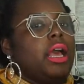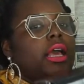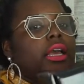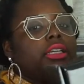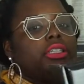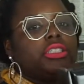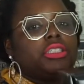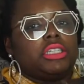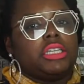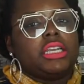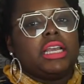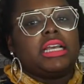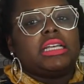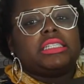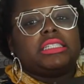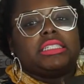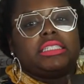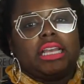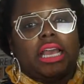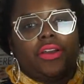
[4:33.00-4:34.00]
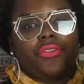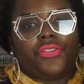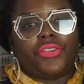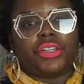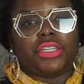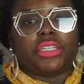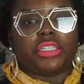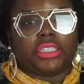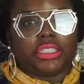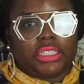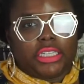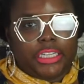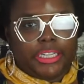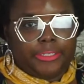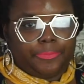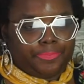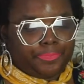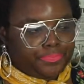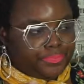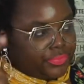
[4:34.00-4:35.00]
she has
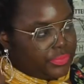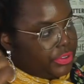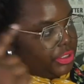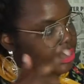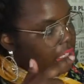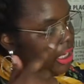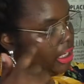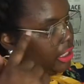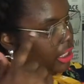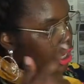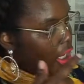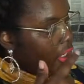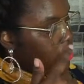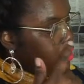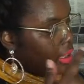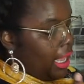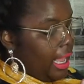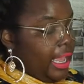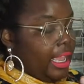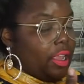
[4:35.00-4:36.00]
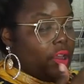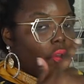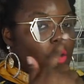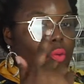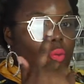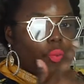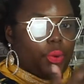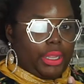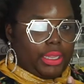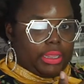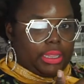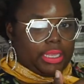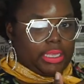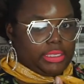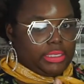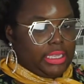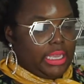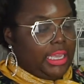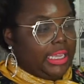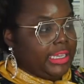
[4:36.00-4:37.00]
definitely done her thing with
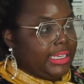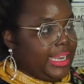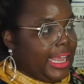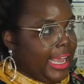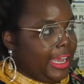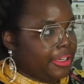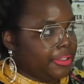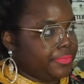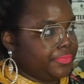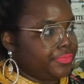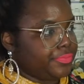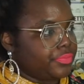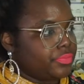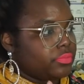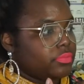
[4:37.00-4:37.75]
this now